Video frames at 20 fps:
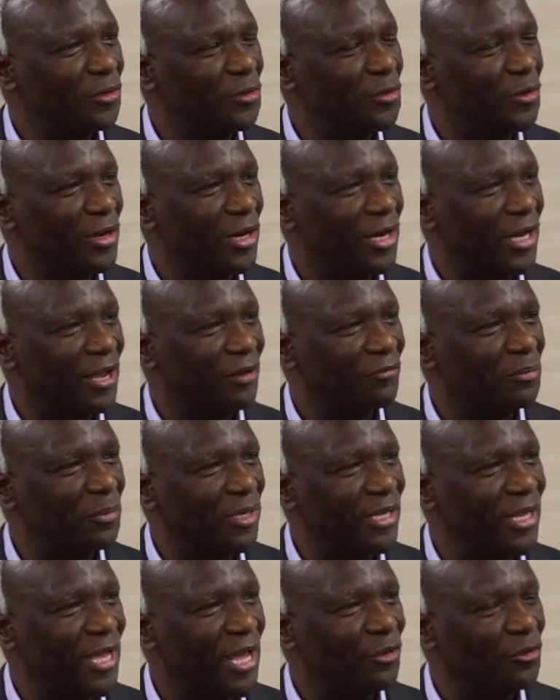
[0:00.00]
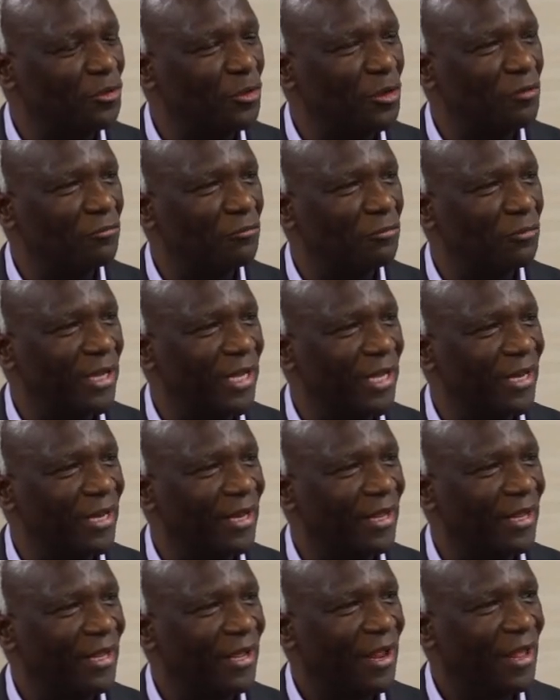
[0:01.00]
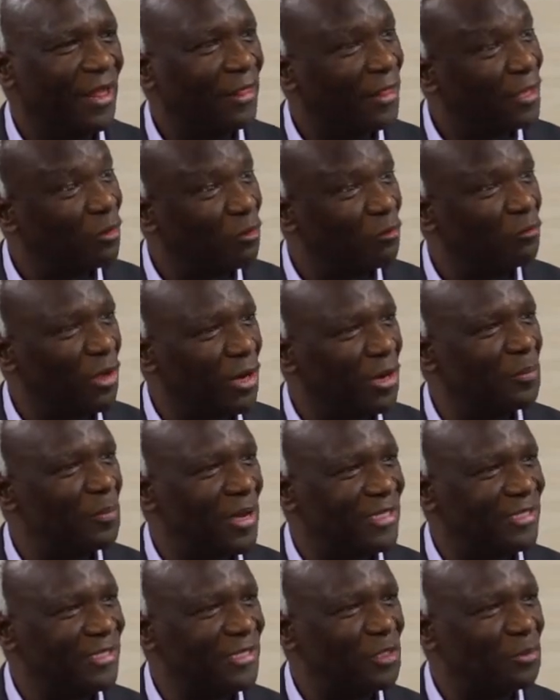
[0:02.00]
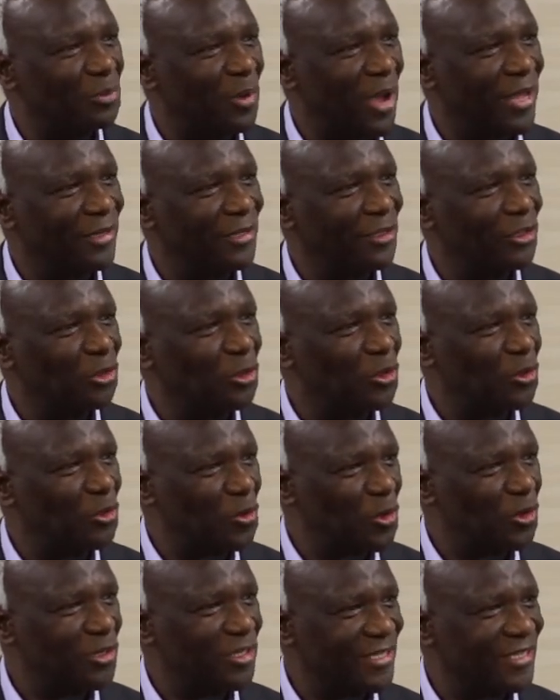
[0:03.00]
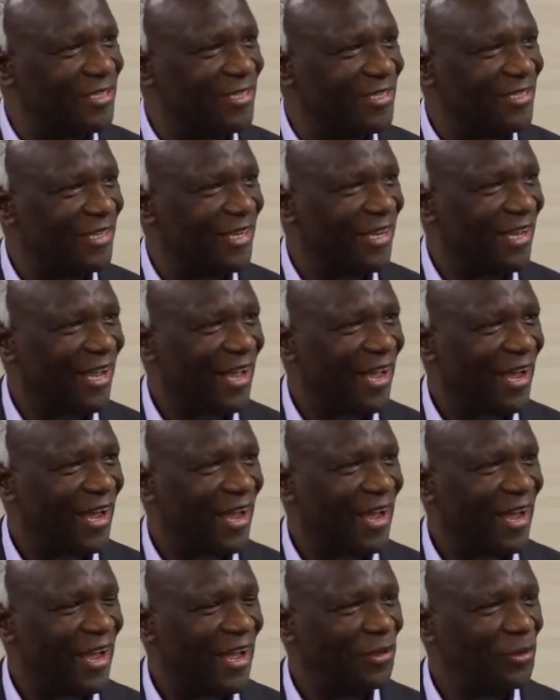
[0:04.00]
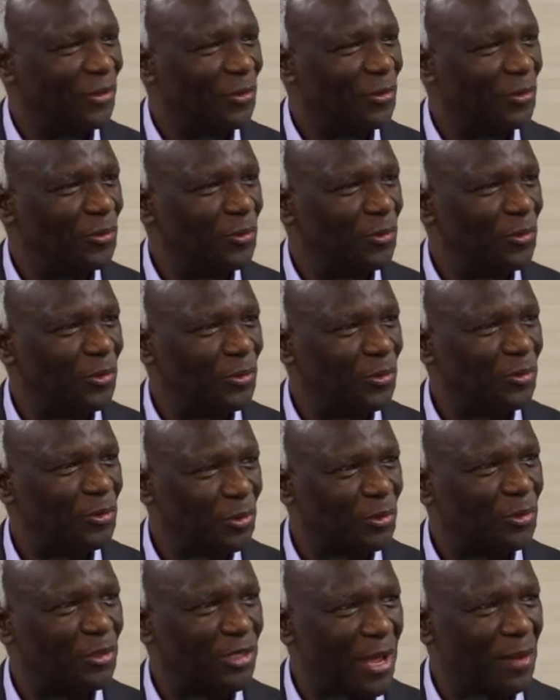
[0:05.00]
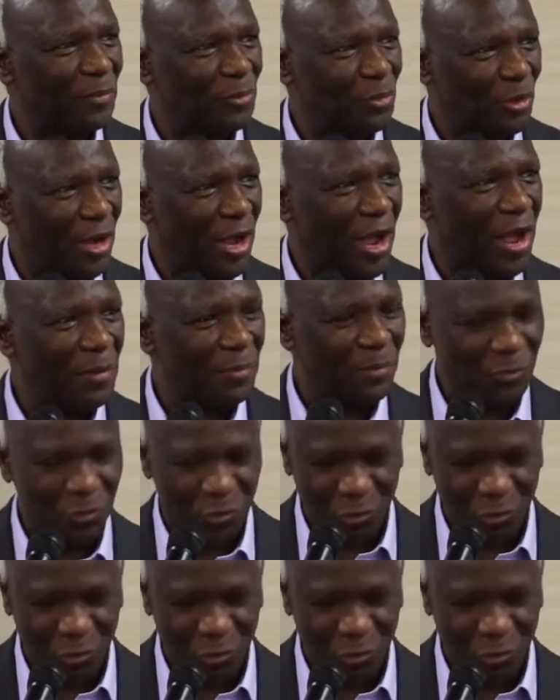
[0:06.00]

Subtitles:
union government here at UM-Flint. Thank you very much. Despite the short notice, you took time to come.